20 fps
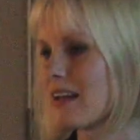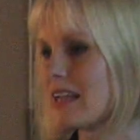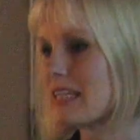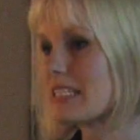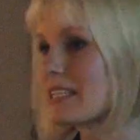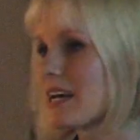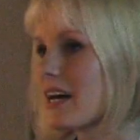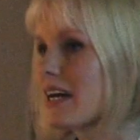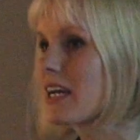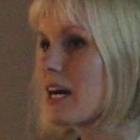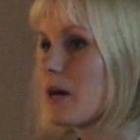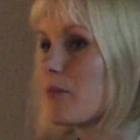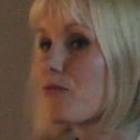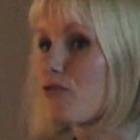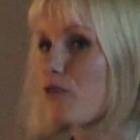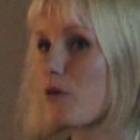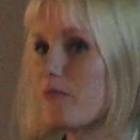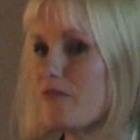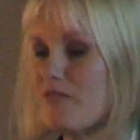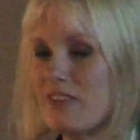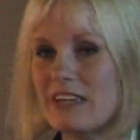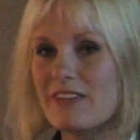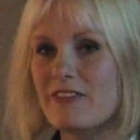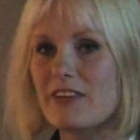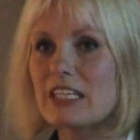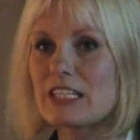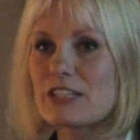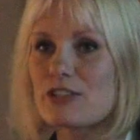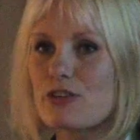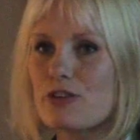I come from
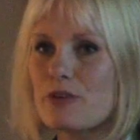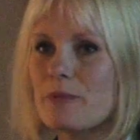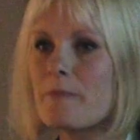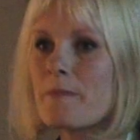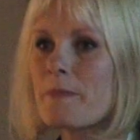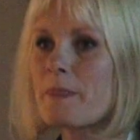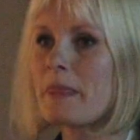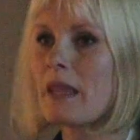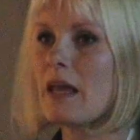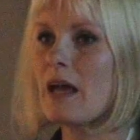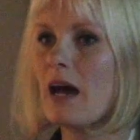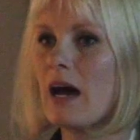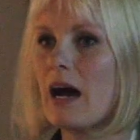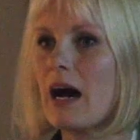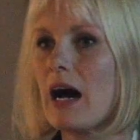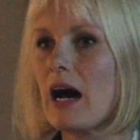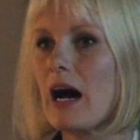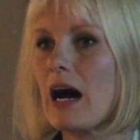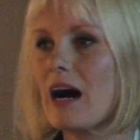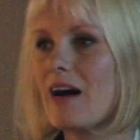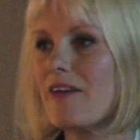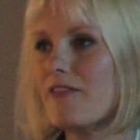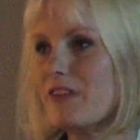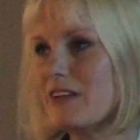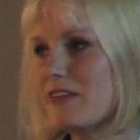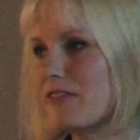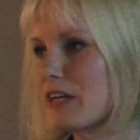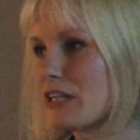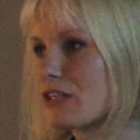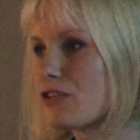Finvector.
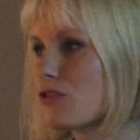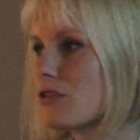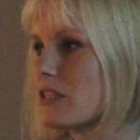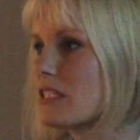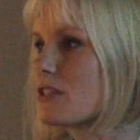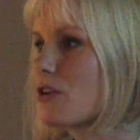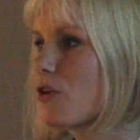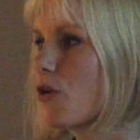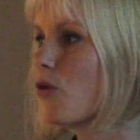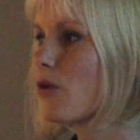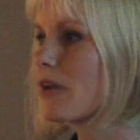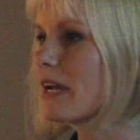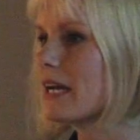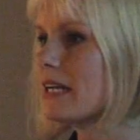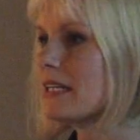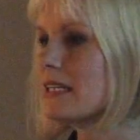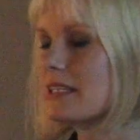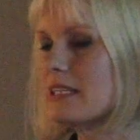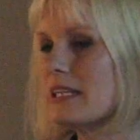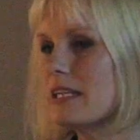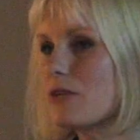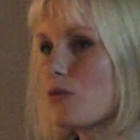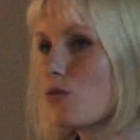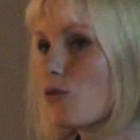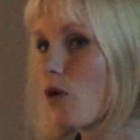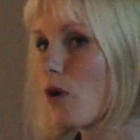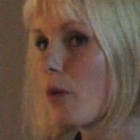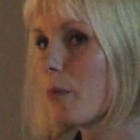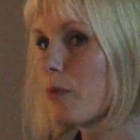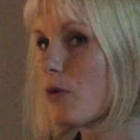Finvector is located in
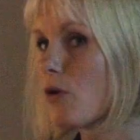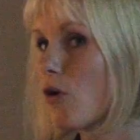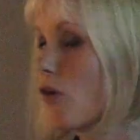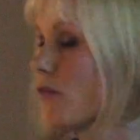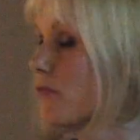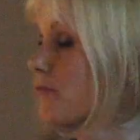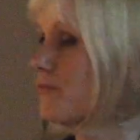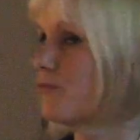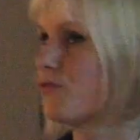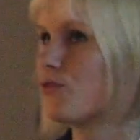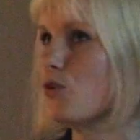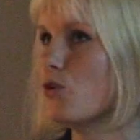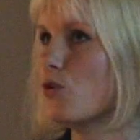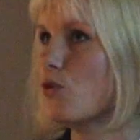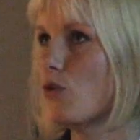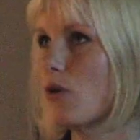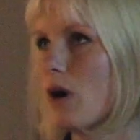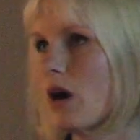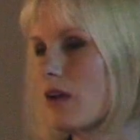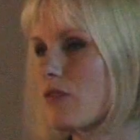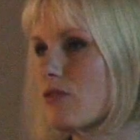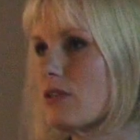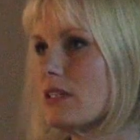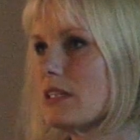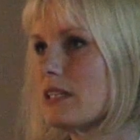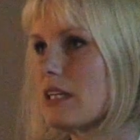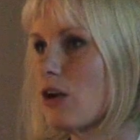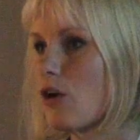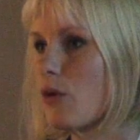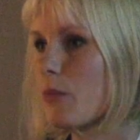Kuopio, few hundred
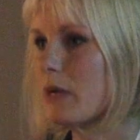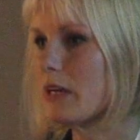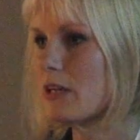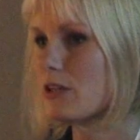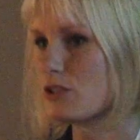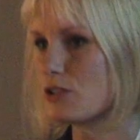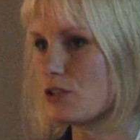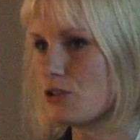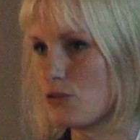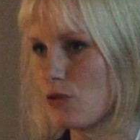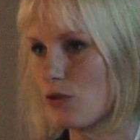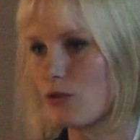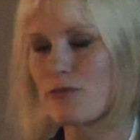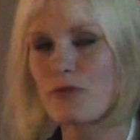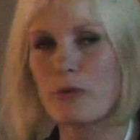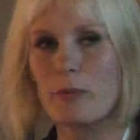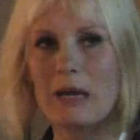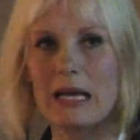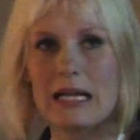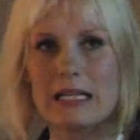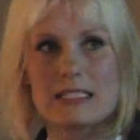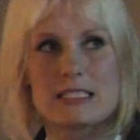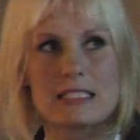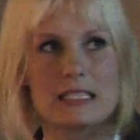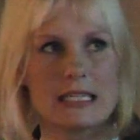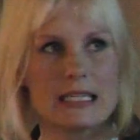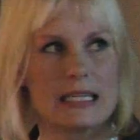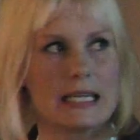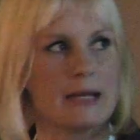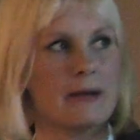kilometers north from
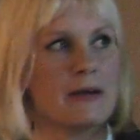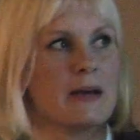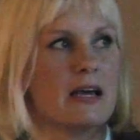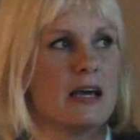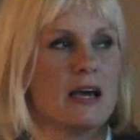Helsinki.